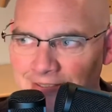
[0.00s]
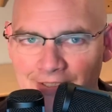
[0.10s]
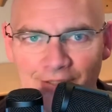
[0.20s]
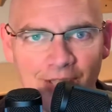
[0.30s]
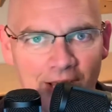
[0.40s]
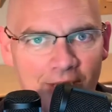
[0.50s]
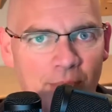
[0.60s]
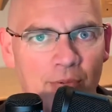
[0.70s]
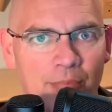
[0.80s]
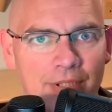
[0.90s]
lied
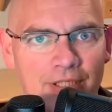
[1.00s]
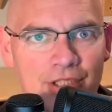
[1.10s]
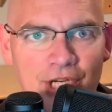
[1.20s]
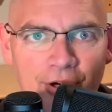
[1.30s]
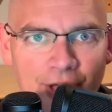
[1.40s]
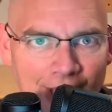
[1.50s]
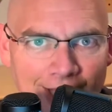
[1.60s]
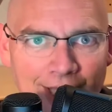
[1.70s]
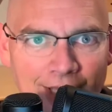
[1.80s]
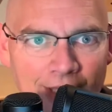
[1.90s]
about being
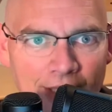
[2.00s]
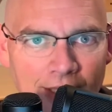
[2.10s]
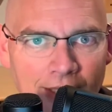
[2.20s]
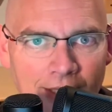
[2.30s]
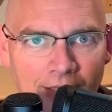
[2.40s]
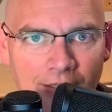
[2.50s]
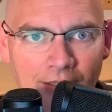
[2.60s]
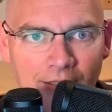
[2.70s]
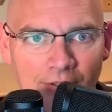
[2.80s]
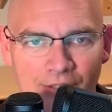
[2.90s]
Cherokee
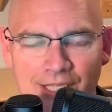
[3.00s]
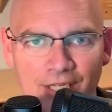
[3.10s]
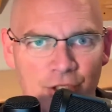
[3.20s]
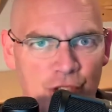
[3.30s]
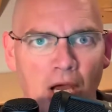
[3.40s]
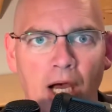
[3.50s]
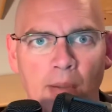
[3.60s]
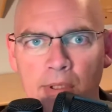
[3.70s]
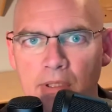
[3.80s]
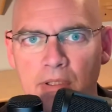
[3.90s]
to get a job.